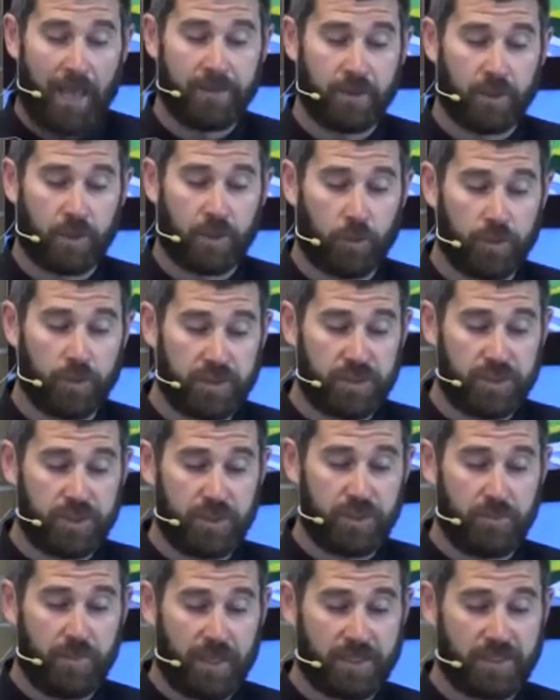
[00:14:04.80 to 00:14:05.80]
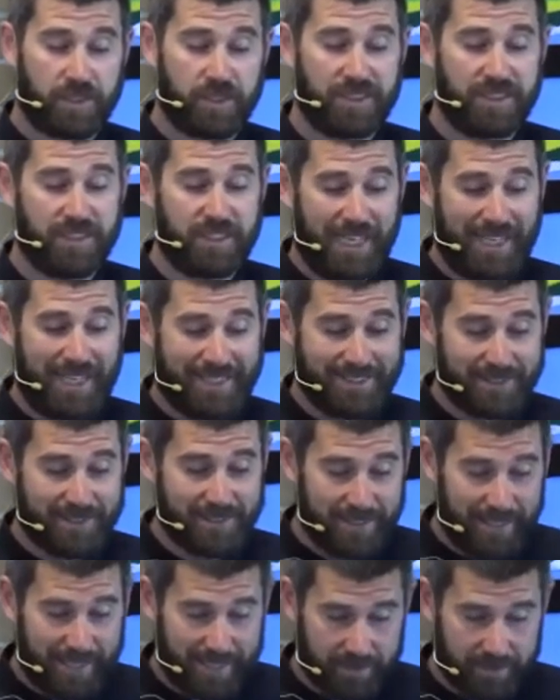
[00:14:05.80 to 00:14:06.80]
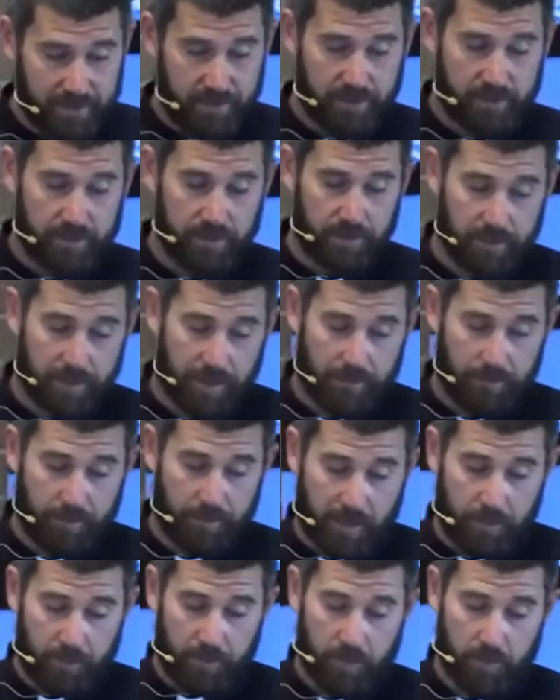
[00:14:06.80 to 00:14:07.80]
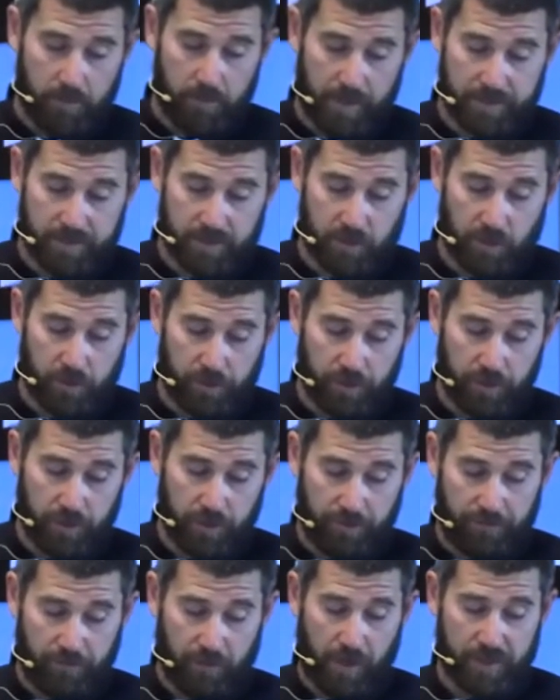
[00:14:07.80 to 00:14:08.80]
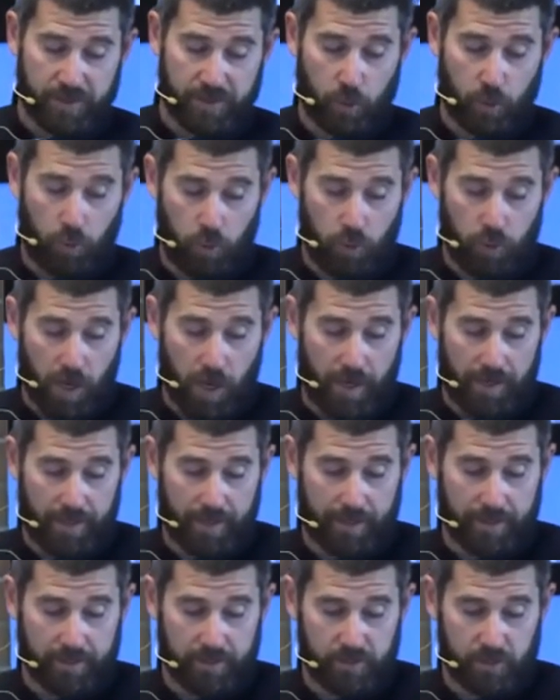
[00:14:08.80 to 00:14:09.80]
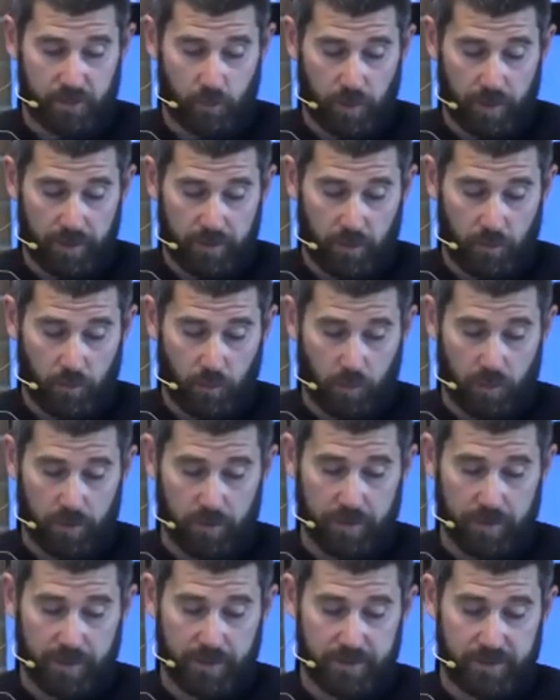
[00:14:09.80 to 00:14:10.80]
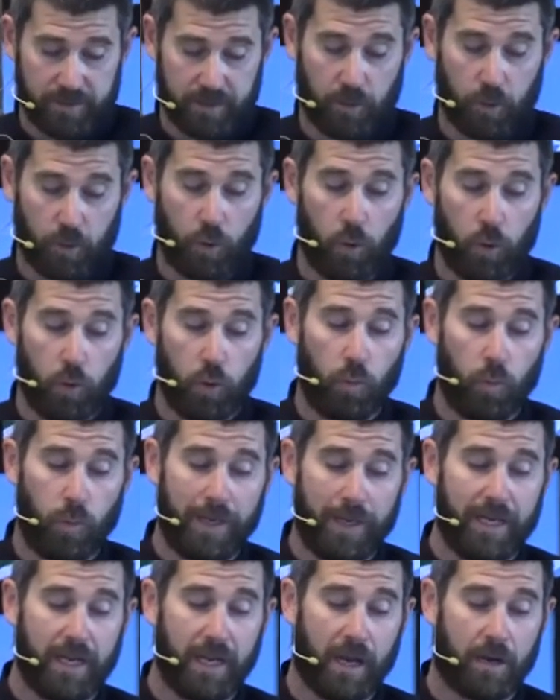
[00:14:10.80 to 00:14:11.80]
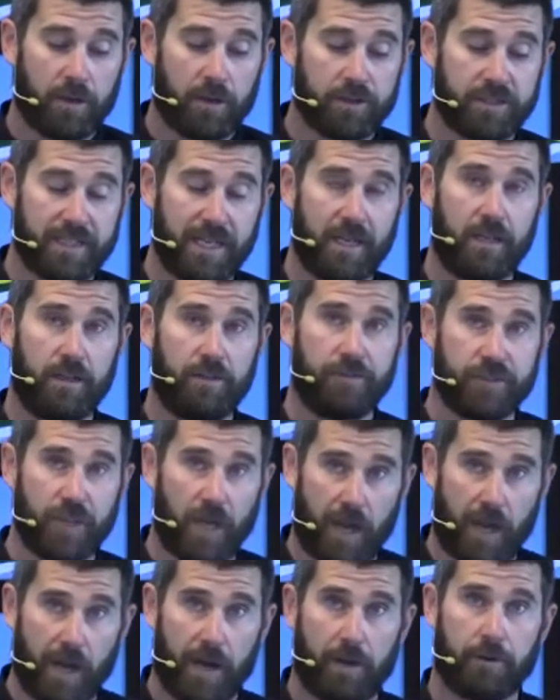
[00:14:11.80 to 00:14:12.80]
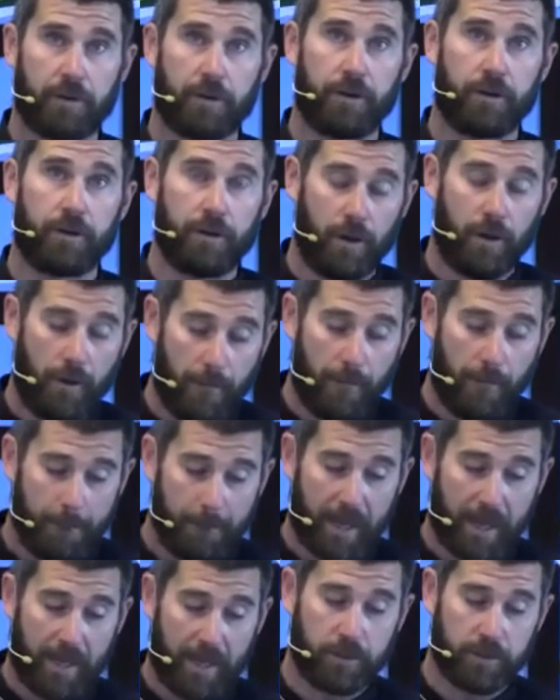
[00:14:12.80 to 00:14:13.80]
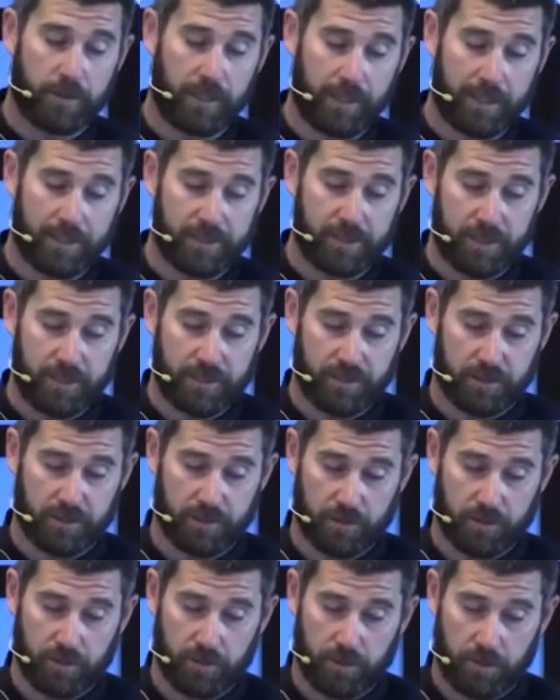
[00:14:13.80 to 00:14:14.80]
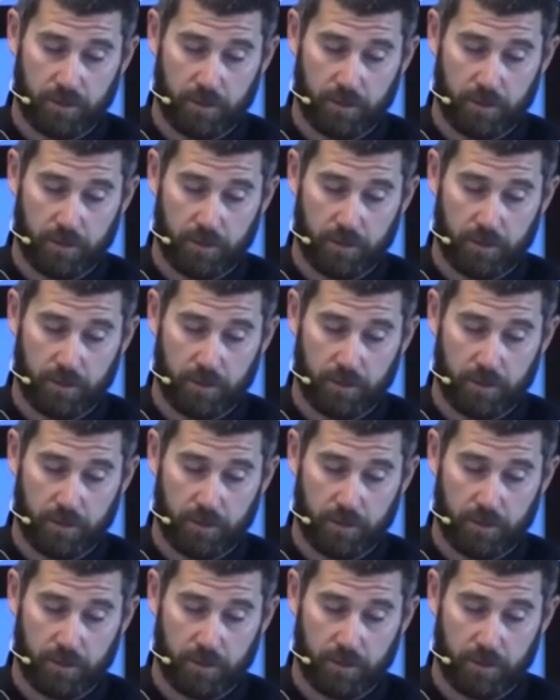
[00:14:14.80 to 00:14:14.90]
And the Christian message insists that people must learn afresh who God is, what the world is, and who we ourselves are by looking at Jesus.